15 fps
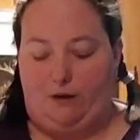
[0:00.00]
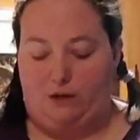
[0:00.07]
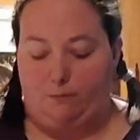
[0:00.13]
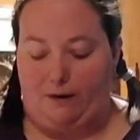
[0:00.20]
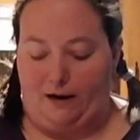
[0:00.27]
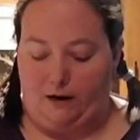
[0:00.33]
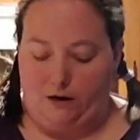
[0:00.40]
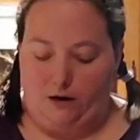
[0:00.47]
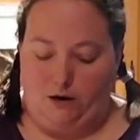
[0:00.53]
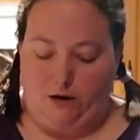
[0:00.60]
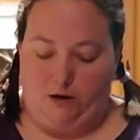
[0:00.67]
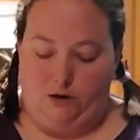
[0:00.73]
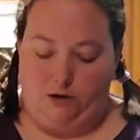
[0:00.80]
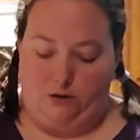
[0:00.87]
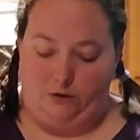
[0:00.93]
much bare.
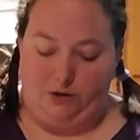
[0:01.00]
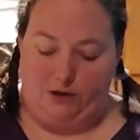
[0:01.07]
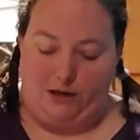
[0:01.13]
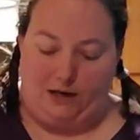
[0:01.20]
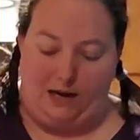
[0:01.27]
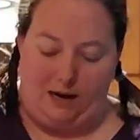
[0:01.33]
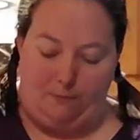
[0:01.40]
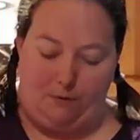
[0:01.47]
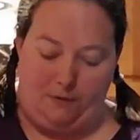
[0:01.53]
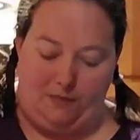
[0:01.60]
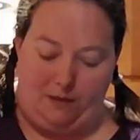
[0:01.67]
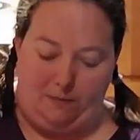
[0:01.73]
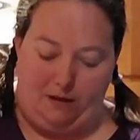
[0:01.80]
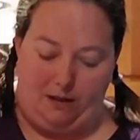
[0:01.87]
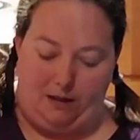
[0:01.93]
So I'm just going to kind of put
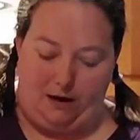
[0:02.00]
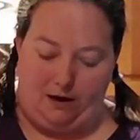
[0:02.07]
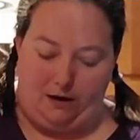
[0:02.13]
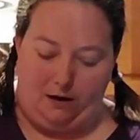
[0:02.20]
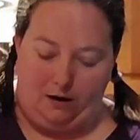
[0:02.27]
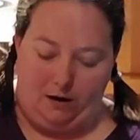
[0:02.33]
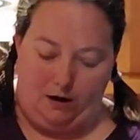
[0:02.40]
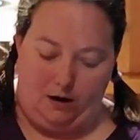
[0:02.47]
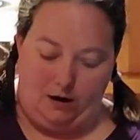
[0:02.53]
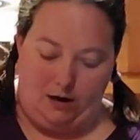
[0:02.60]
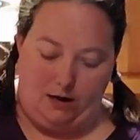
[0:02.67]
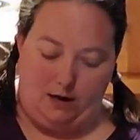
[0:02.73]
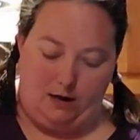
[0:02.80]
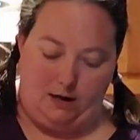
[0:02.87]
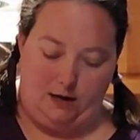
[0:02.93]
them in there.
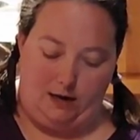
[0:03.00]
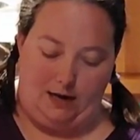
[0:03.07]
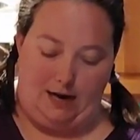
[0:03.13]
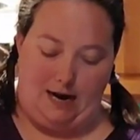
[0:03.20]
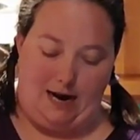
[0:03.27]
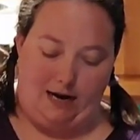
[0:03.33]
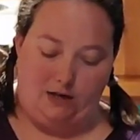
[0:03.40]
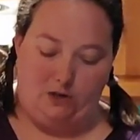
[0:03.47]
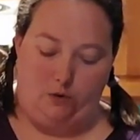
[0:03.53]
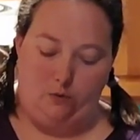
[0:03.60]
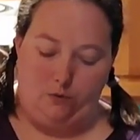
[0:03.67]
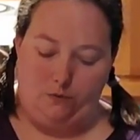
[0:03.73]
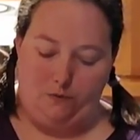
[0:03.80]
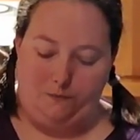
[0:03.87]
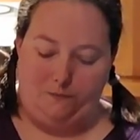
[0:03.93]
Like so.
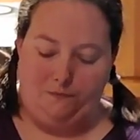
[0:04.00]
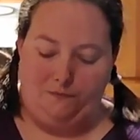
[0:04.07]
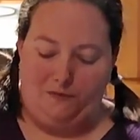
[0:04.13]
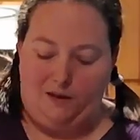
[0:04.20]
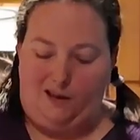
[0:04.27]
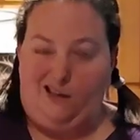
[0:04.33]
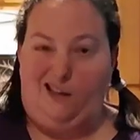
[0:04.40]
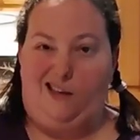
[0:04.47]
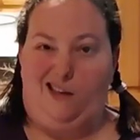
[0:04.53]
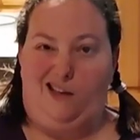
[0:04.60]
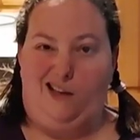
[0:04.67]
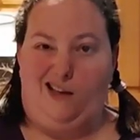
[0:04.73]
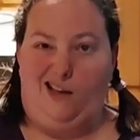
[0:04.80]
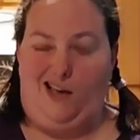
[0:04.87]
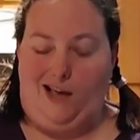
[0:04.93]

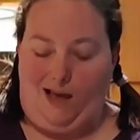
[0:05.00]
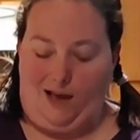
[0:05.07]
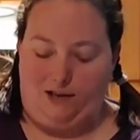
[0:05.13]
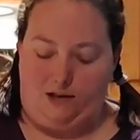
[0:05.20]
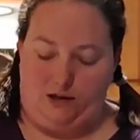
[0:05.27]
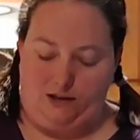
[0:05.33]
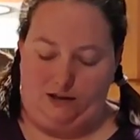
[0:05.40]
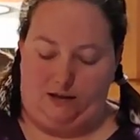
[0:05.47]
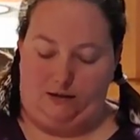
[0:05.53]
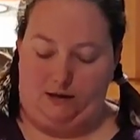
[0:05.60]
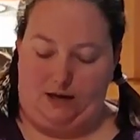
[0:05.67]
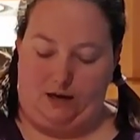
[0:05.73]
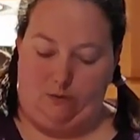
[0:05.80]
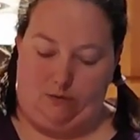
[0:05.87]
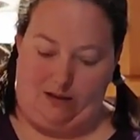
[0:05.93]
As long as the
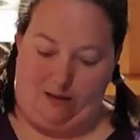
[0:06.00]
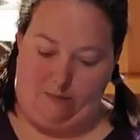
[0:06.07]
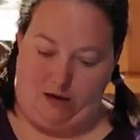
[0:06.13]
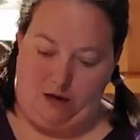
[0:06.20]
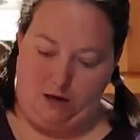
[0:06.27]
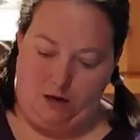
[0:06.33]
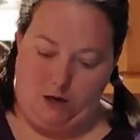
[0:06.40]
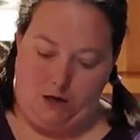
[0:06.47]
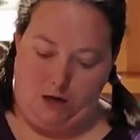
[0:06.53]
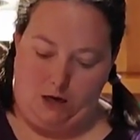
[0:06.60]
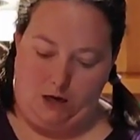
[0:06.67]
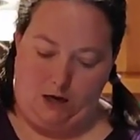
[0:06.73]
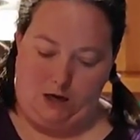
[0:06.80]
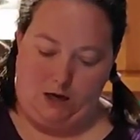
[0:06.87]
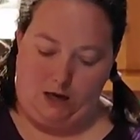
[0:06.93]
container will let me.
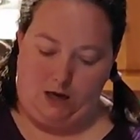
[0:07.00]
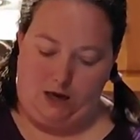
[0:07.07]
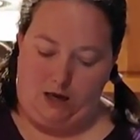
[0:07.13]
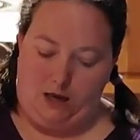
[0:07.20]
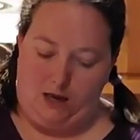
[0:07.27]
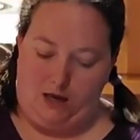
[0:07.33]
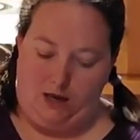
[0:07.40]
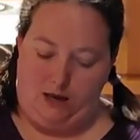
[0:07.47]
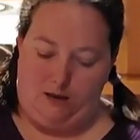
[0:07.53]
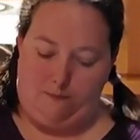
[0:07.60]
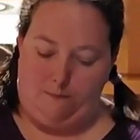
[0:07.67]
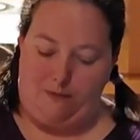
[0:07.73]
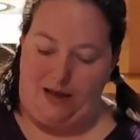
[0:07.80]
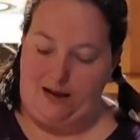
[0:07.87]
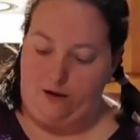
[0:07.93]

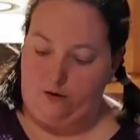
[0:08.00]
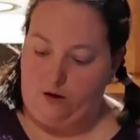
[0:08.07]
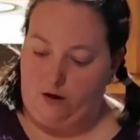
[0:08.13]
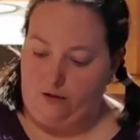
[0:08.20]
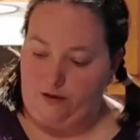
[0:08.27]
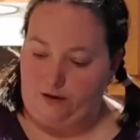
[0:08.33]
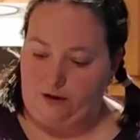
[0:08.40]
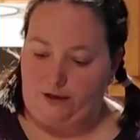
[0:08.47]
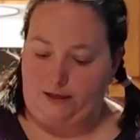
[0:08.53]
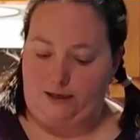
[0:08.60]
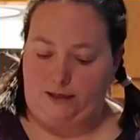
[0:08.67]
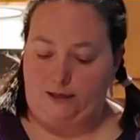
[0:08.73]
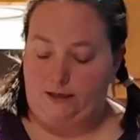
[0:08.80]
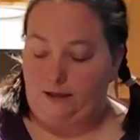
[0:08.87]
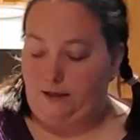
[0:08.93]
Bang out all the
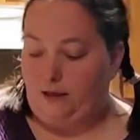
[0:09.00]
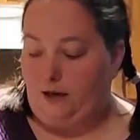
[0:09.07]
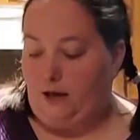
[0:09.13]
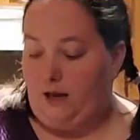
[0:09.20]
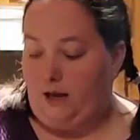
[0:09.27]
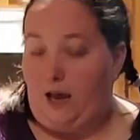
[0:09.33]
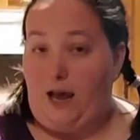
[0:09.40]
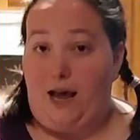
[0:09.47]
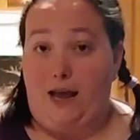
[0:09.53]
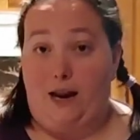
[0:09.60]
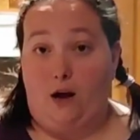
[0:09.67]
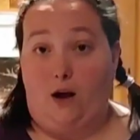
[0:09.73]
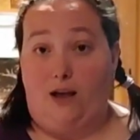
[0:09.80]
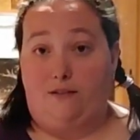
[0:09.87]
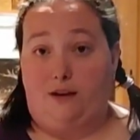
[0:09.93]
goodness. And
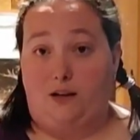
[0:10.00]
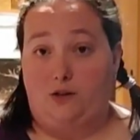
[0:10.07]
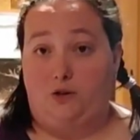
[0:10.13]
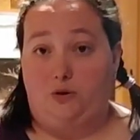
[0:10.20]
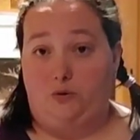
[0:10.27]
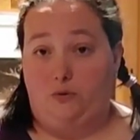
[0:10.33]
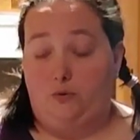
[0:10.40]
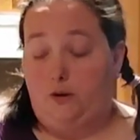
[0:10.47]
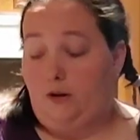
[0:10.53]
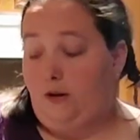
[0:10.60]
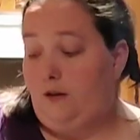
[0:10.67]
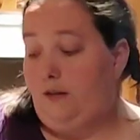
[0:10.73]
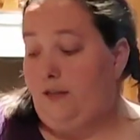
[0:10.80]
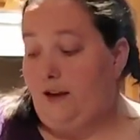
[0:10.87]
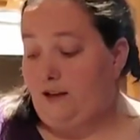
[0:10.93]
now I've got two
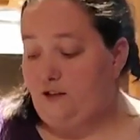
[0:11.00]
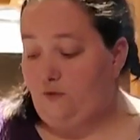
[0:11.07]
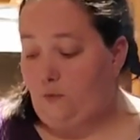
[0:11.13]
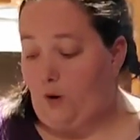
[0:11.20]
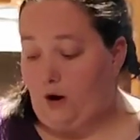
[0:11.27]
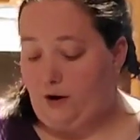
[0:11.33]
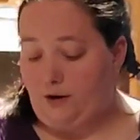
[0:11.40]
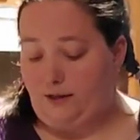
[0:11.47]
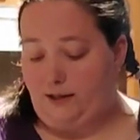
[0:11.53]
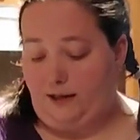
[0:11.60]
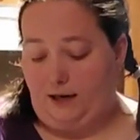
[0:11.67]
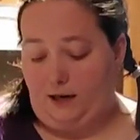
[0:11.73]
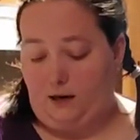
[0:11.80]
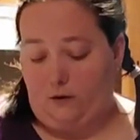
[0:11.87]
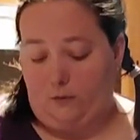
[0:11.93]
things of water
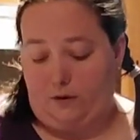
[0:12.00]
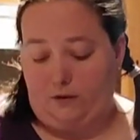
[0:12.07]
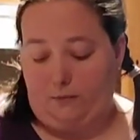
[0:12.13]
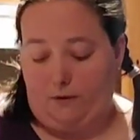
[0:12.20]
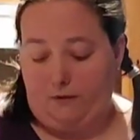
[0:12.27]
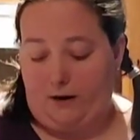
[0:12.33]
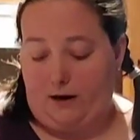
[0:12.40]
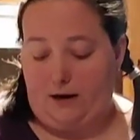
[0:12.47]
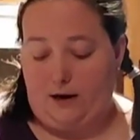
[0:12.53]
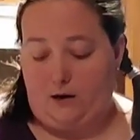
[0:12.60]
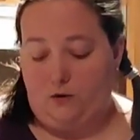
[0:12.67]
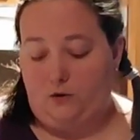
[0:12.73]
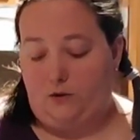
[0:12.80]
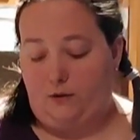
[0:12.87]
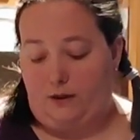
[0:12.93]
sitting here with me right
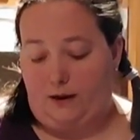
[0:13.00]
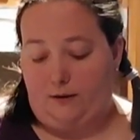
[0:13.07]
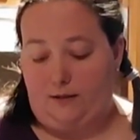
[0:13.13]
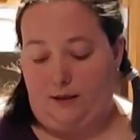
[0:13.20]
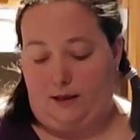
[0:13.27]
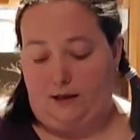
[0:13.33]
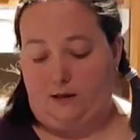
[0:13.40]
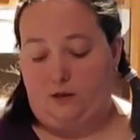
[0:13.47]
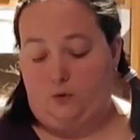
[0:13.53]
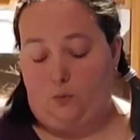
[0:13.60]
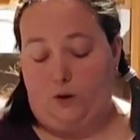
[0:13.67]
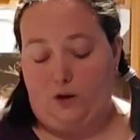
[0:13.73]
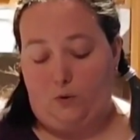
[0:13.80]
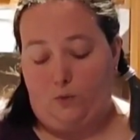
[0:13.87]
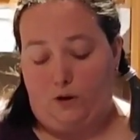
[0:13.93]
now, so that thing. So
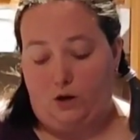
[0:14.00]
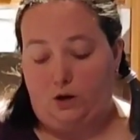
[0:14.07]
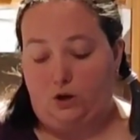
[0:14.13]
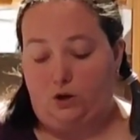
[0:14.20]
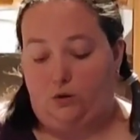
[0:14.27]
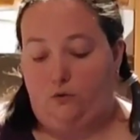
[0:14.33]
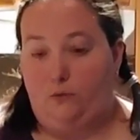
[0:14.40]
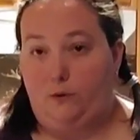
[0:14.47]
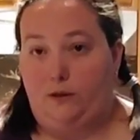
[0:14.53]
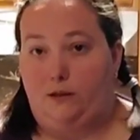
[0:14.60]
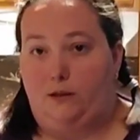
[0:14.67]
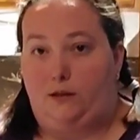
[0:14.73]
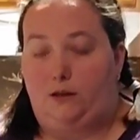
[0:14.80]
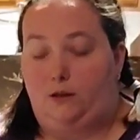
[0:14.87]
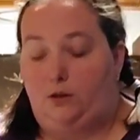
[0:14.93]
what you want to do with
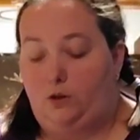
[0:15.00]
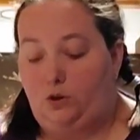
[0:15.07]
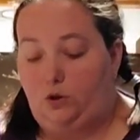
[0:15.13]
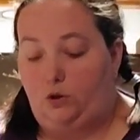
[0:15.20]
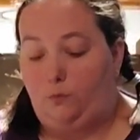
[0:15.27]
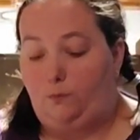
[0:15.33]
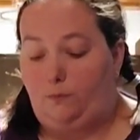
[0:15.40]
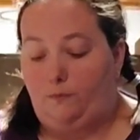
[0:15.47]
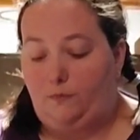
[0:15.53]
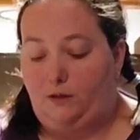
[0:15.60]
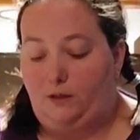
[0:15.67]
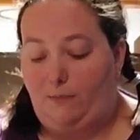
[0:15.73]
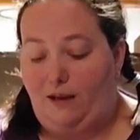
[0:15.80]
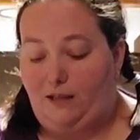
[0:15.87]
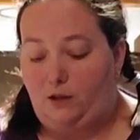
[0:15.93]
the soup,
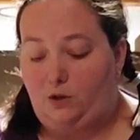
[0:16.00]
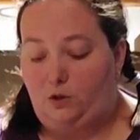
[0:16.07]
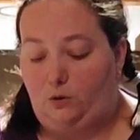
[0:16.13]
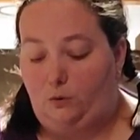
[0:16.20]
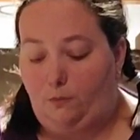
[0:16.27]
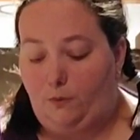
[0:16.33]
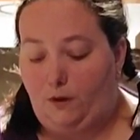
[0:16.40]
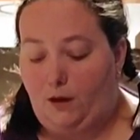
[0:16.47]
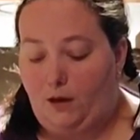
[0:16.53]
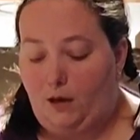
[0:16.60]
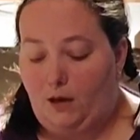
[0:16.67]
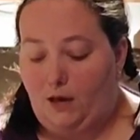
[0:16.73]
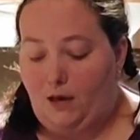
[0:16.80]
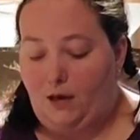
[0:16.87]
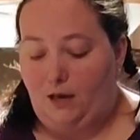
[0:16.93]
to make the soup,
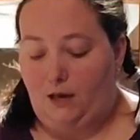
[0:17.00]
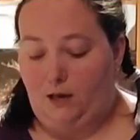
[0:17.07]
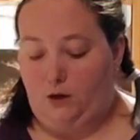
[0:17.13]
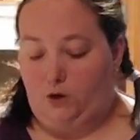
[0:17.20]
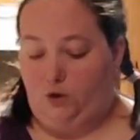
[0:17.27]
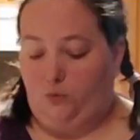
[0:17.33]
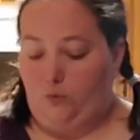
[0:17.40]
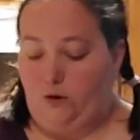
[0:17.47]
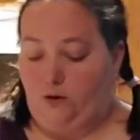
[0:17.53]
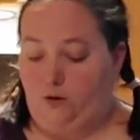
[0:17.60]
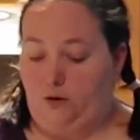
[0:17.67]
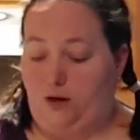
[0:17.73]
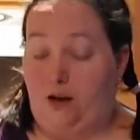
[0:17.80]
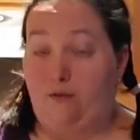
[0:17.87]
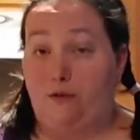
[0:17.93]
is you want
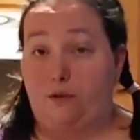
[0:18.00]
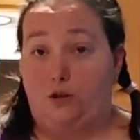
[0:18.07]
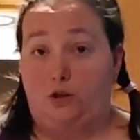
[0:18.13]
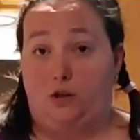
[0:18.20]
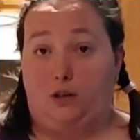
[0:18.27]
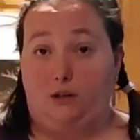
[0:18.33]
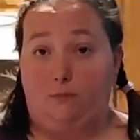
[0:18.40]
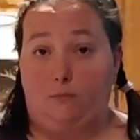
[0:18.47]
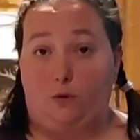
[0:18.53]
to cover the chicken